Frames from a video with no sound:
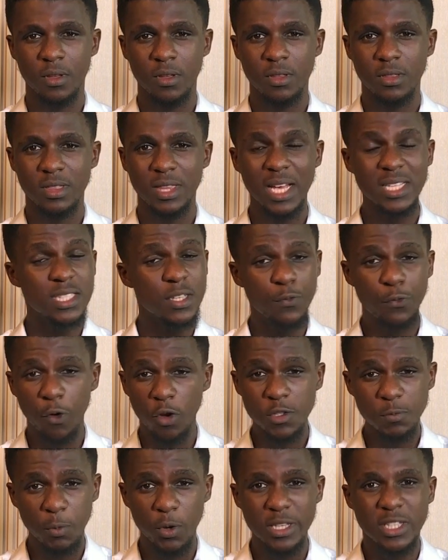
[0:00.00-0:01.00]
That's the
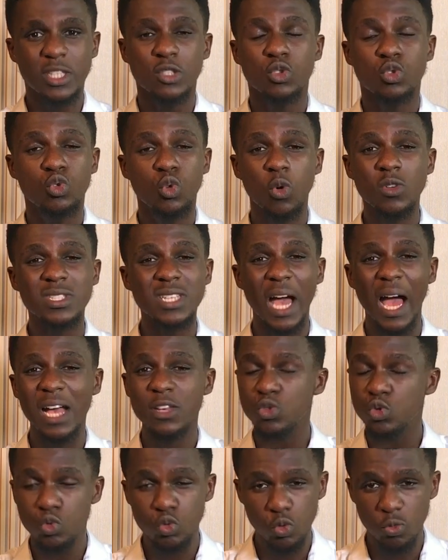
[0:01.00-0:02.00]
fourth point. Don't
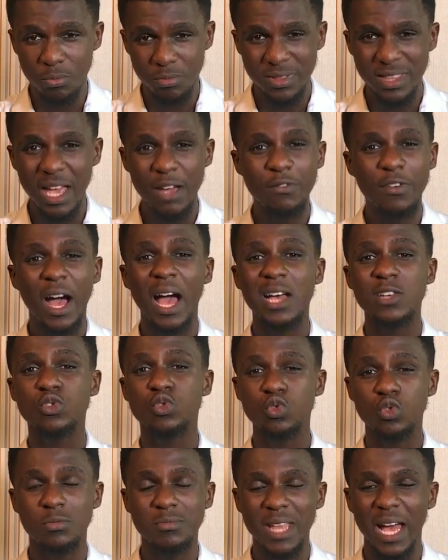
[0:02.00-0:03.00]
assume. Never
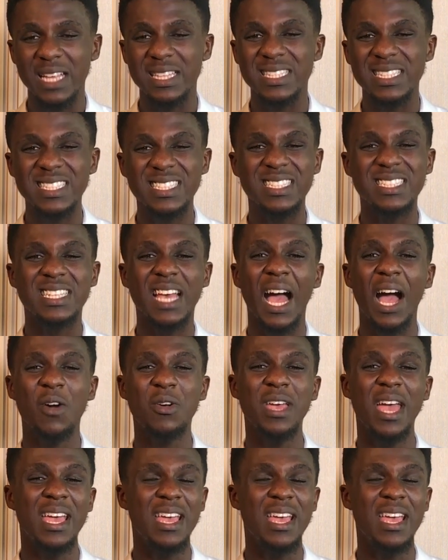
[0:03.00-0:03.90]
assume that this is how.